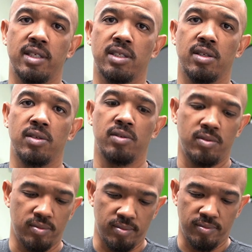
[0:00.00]
this
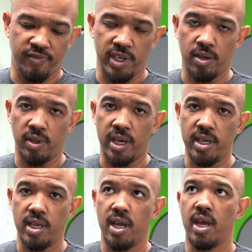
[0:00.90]
little video
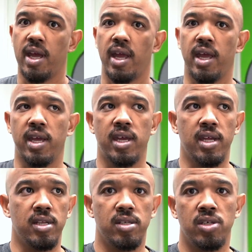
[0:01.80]
light,
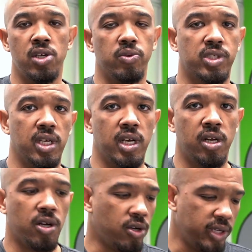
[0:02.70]
and you don't see it at
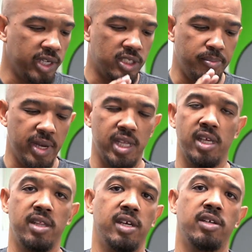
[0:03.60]
all. It's
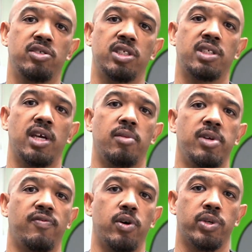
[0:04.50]
mainly there just to help
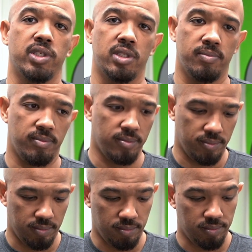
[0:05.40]
me focus,
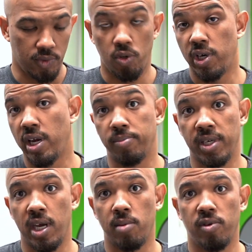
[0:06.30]
or to help the
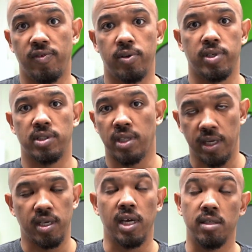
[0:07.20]
camera focus.
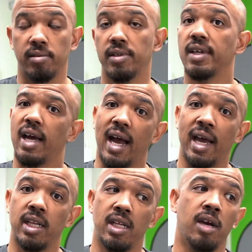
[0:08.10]
Like
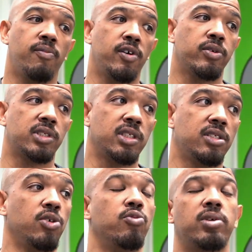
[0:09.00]
I need help focusing
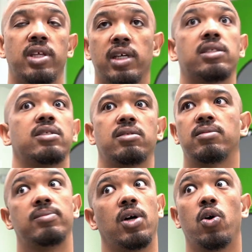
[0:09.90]
too, but that's
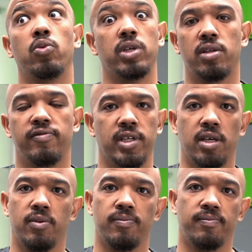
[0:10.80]
a whole nother video.